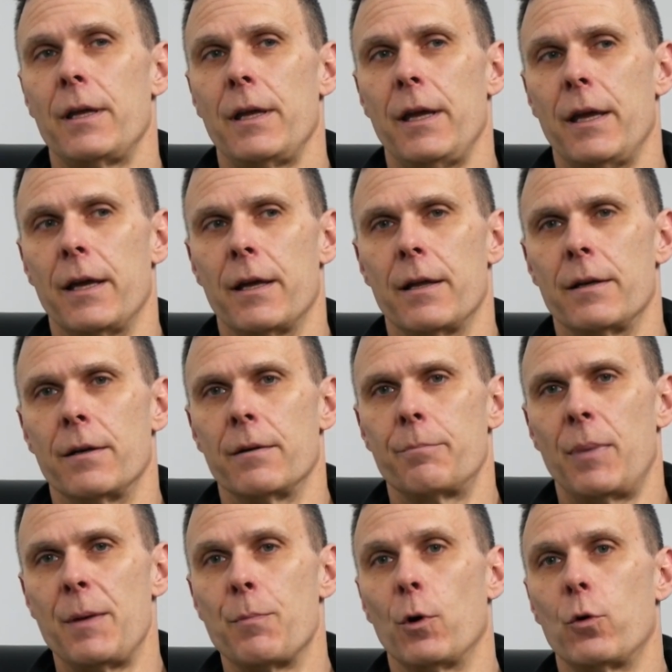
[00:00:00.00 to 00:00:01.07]
in
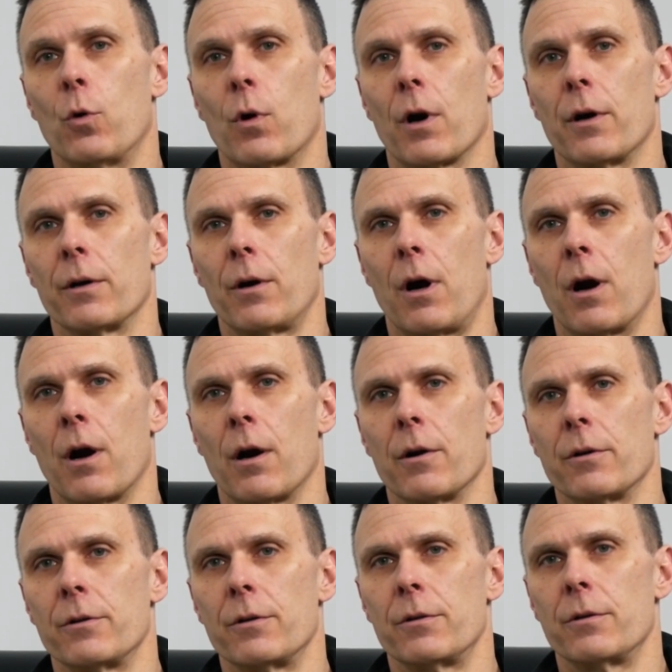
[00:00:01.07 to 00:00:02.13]
people who are